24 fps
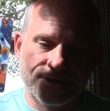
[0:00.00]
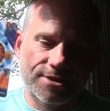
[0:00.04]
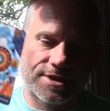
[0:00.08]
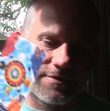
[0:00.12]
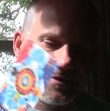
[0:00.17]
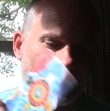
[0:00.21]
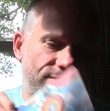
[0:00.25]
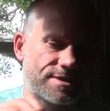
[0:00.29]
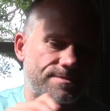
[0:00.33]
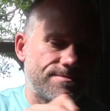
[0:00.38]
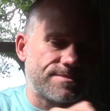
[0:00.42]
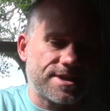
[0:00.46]
give
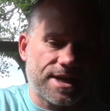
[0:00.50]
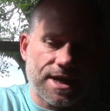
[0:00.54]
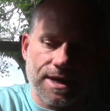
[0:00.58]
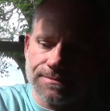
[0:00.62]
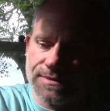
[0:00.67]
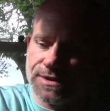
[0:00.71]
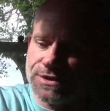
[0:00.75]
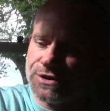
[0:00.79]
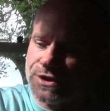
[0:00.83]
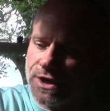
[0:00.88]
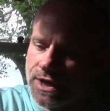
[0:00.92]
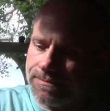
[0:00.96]
it some time
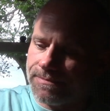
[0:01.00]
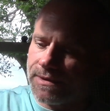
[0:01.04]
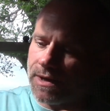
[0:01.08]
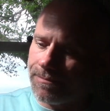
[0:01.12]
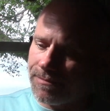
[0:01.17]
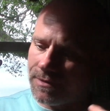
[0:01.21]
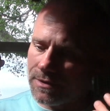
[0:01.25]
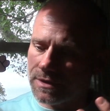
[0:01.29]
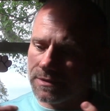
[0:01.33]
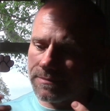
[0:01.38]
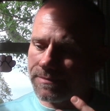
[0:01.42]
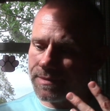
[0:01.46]
to shape
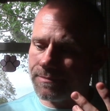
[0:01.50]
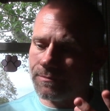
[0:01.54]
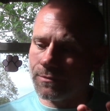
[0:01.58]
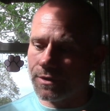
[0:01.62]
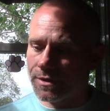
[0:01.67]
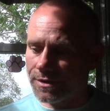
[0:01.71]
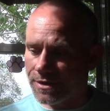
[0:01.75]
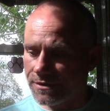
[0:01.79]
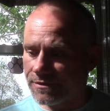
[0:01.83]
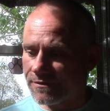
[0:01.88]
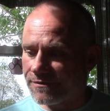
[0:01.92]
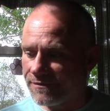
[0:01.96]
up a little bit
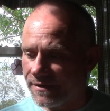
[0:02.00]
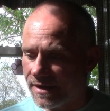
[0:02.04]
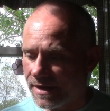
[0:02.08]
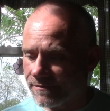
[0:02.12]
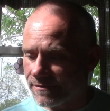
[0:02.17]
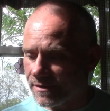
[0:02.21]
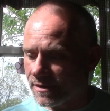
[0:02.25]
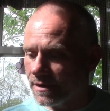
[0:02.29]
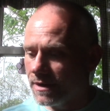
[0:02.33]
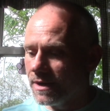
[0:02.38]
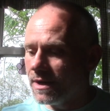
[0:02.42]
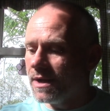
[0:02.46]
more to your
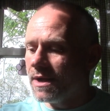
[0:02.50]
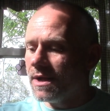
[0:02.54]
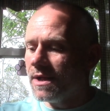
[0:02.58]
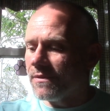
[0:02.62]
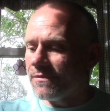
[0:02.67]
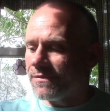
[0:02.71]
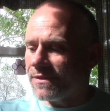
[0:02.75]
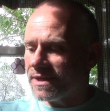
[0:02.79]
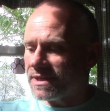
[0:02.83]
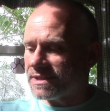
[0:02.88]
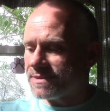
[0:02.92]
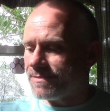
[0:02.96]
favor.
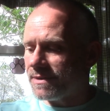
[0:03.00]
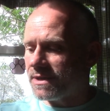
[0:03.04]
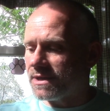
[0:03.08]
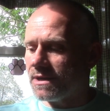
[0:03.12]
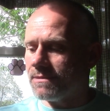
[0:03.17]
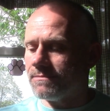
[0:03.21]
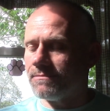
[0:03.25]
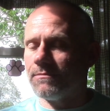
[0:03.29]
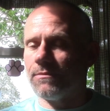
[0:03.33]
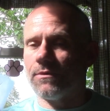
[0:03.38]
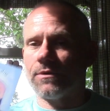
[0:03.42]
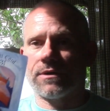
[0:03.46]
Things
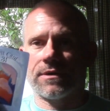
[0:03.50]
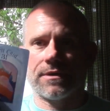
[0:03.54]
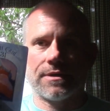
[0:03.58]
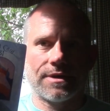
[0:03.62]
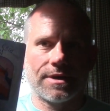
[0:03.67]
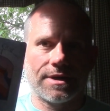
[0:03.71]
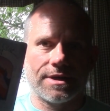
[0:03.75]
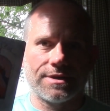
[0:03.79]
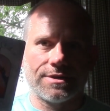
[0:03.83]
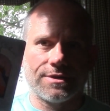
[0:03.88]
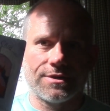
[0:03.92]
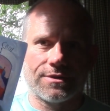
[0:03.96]
become more
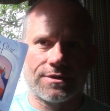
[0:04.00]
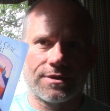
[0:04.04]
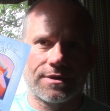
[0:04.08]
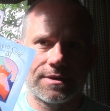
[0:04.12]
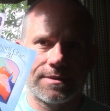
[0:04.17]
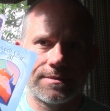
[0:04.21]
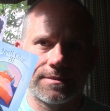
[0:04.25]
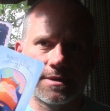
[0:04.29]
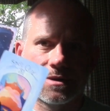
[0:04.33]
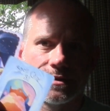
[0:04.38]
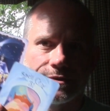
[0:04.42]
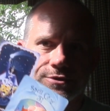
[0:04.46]
in
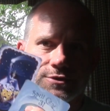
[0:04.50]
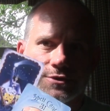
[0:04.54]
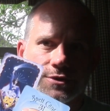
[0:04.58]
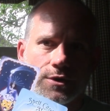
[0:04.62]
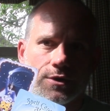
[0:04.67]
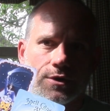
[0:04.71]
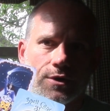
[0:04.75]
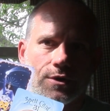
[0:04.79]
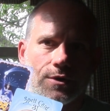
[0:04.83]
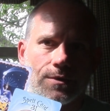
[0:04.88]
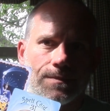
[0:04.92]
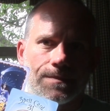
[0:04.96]
your
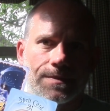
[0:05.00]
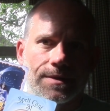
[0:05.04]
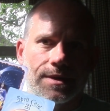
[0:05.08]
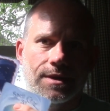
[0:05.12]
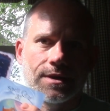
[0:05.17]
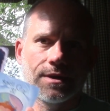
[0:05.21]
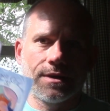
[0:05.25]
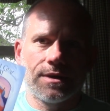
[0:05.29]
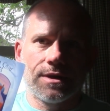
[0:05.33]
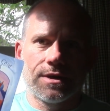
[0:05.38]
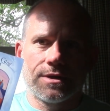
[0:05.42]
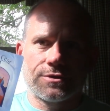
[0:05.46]
control.
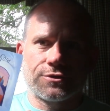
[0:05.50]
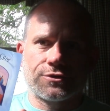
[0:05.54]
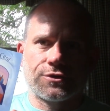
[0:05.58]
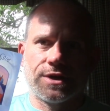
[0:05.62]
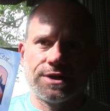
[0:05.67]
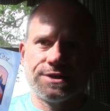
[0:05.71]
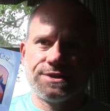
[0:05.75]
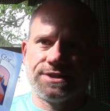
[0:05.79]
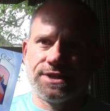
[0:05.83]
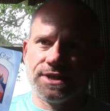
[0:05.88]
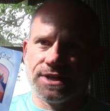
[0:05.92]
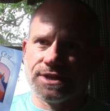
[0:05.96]

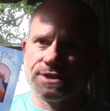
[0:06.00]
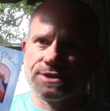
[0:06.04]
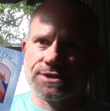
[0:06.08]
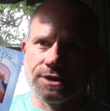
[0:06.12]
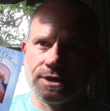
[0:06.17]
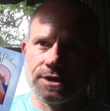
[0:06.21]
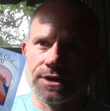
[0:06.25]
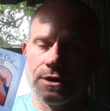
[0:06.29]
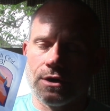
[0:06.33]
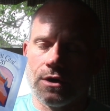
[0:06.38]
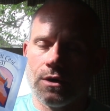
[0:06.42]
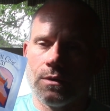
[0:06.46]
Trust that it's
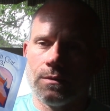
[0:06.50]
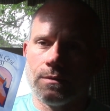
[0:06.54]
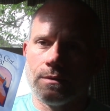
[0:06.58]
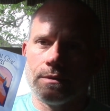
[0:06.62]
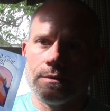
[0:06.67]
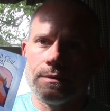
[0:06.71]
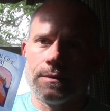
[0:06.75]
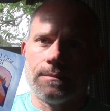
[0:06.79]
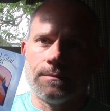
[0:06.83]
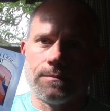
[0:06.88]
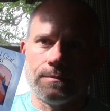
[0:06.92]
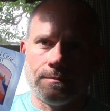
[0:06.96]
going to go
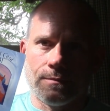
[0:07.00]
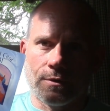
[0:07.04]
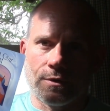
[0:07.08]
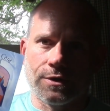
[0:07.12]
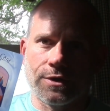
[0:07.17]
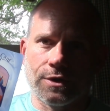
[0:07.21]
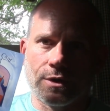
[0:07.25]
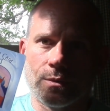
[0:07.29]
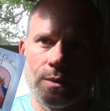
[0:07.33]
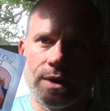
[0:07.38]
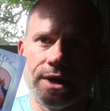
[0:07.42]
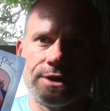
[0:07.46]
more
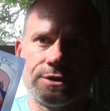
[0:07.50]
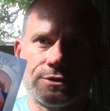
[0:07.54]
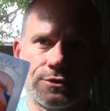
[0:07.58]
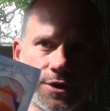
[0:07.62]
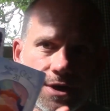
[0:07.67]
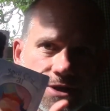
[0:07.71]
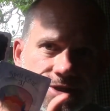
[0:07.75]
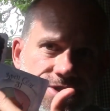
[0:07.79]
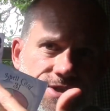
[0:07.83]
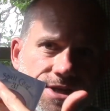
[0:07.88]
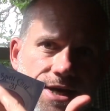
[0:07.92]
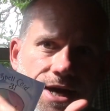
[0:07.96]
your way. Trust that